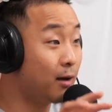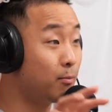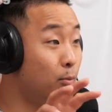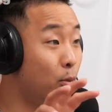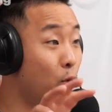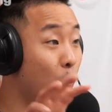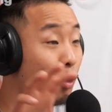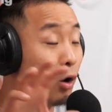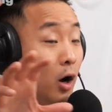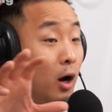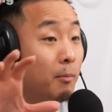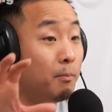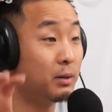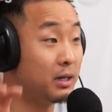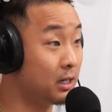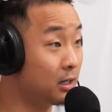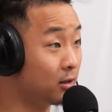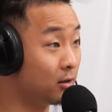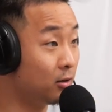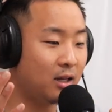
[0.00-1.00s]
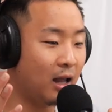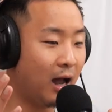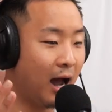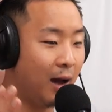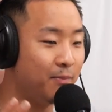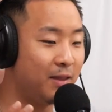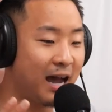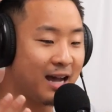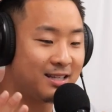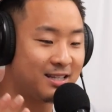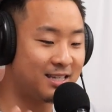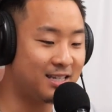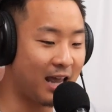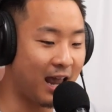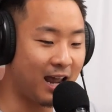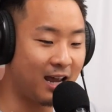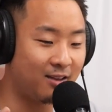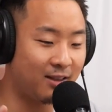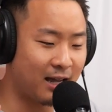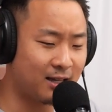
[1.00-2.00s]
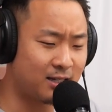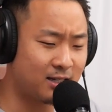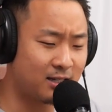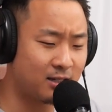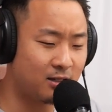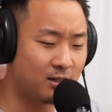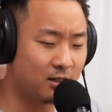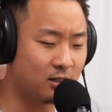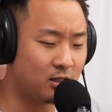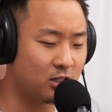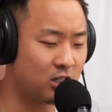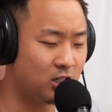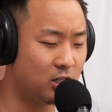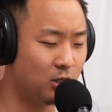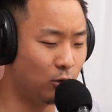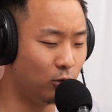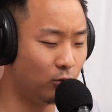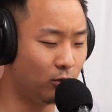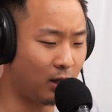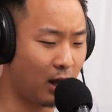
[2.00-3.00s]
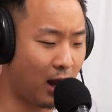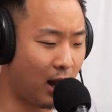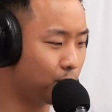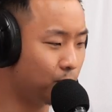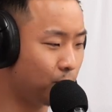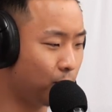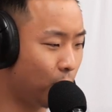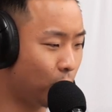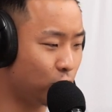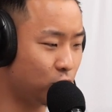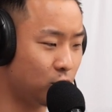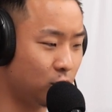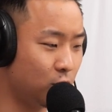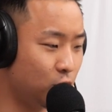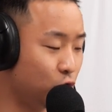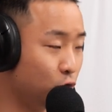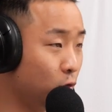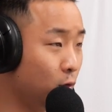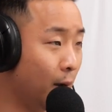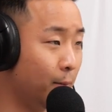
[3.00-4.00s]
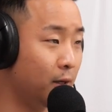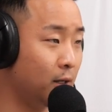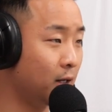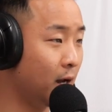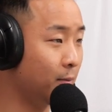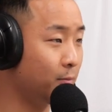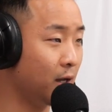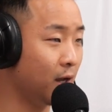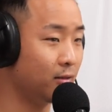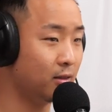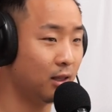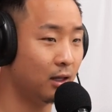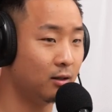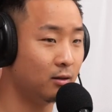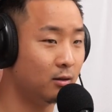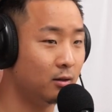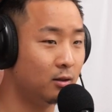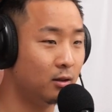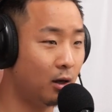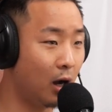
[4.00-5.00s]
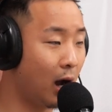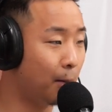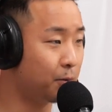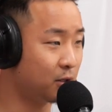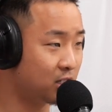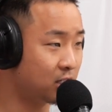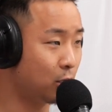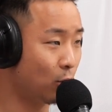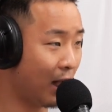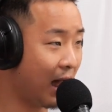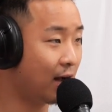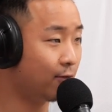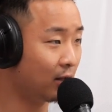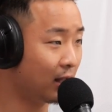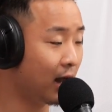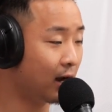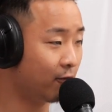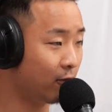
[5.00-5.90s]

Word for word: more appeal. I'm not saying that's still not partially true. I mean, I mean, I think Hapa still well, have well, a lot of